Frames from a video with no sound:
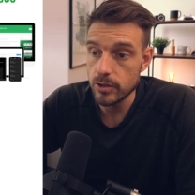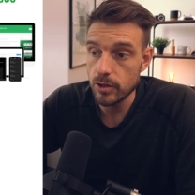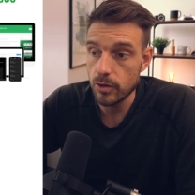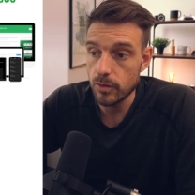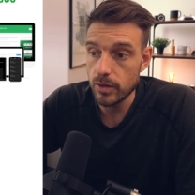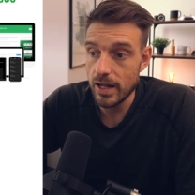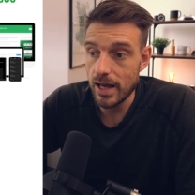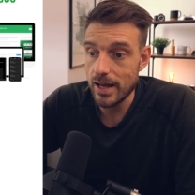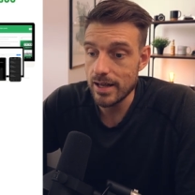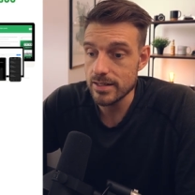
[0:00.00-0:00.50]
you
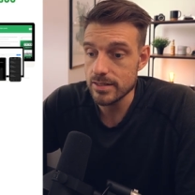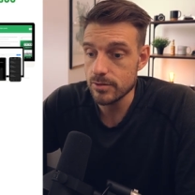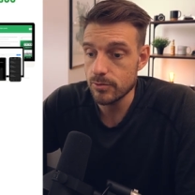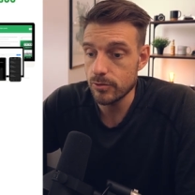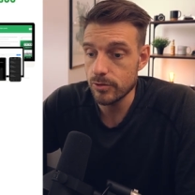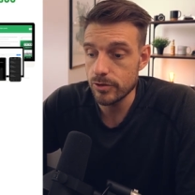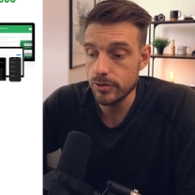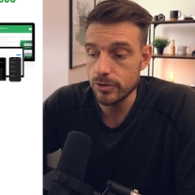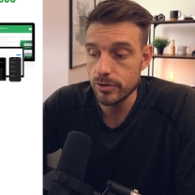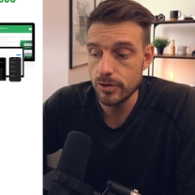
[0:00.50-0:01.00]
don't ask
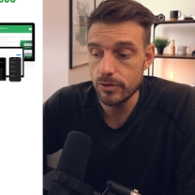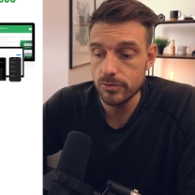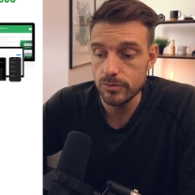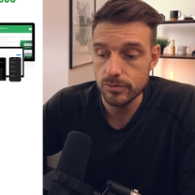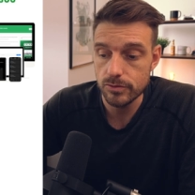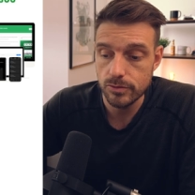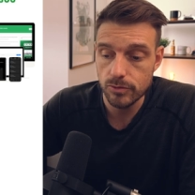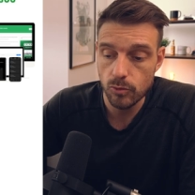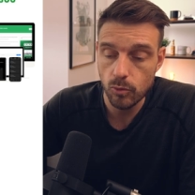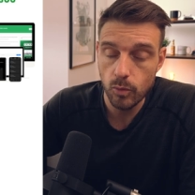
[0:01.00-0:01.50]
or you
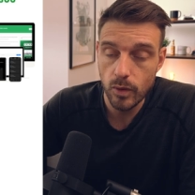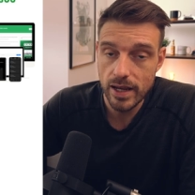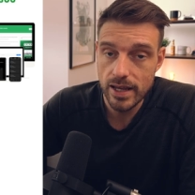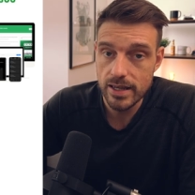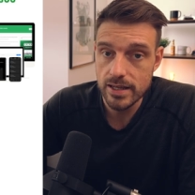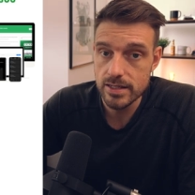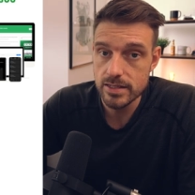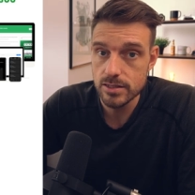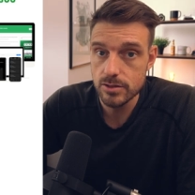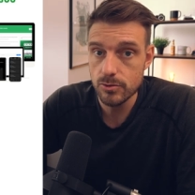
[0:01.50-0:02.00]
don't
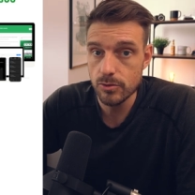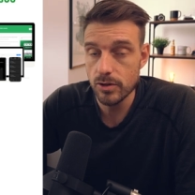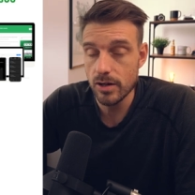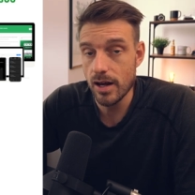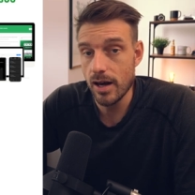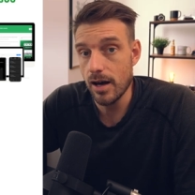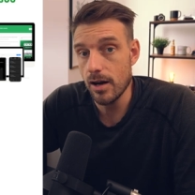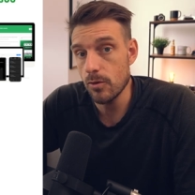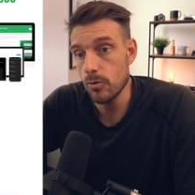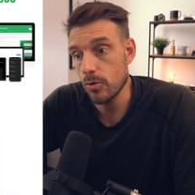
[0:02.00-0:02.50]
waste your
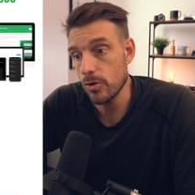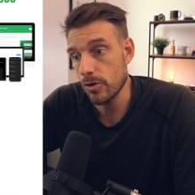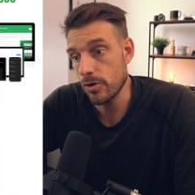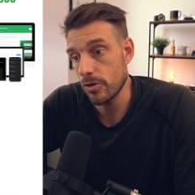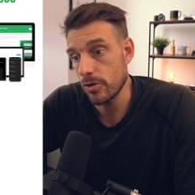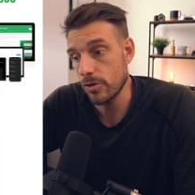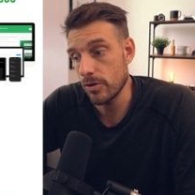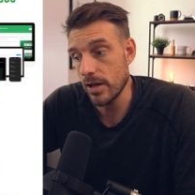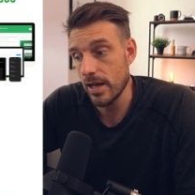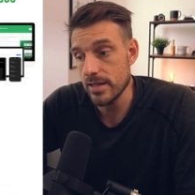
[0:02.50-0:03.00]

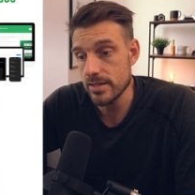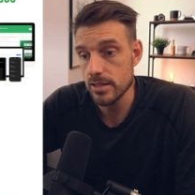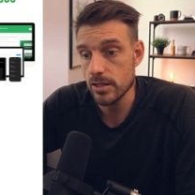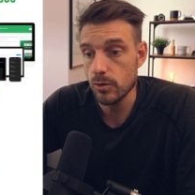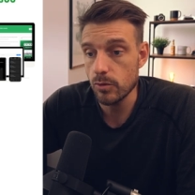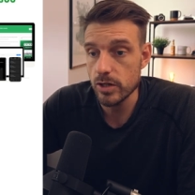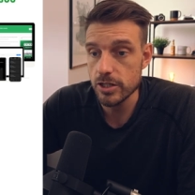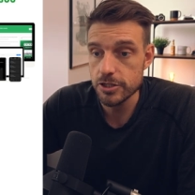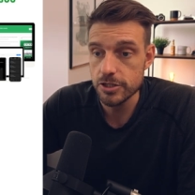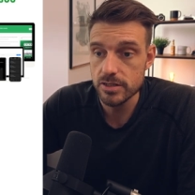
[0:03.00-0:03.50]
hour
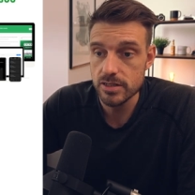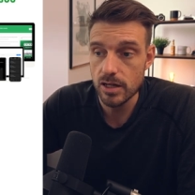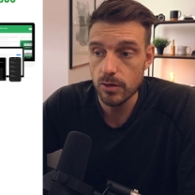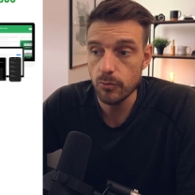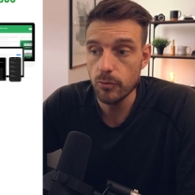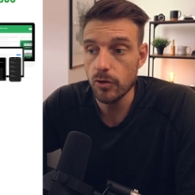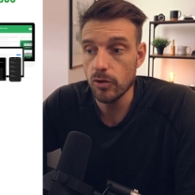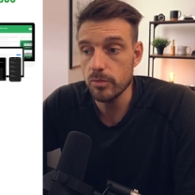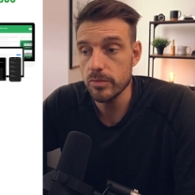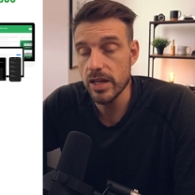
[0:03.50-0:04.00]
asking questions
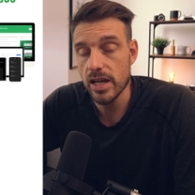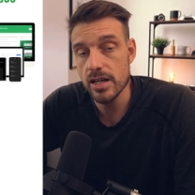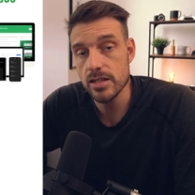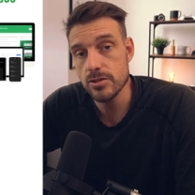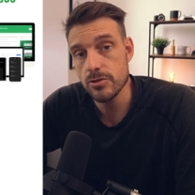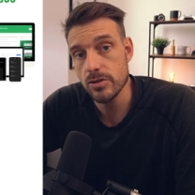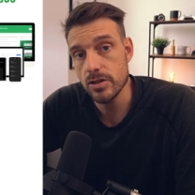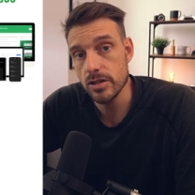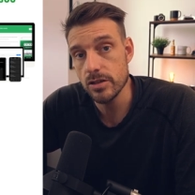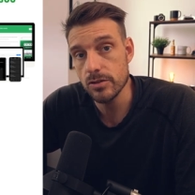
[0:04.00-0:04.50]
that will be
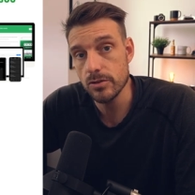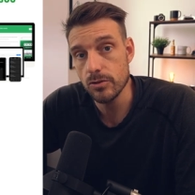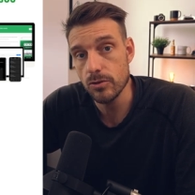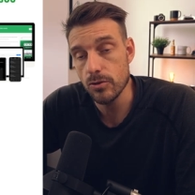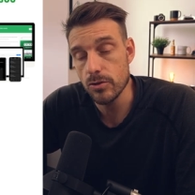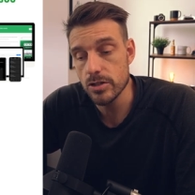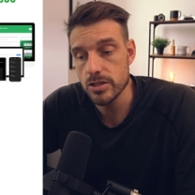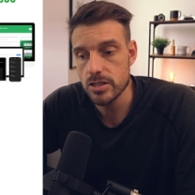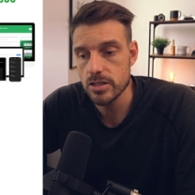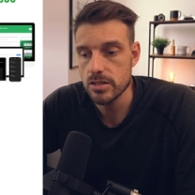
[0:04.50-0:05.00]
answered in the
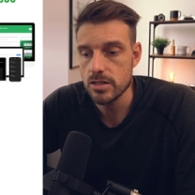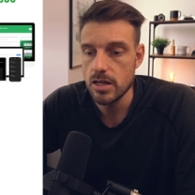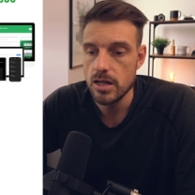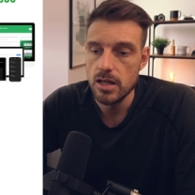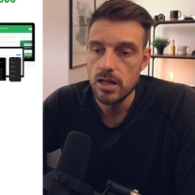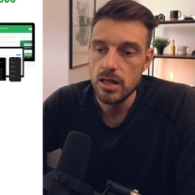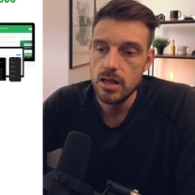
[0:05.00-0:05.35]
course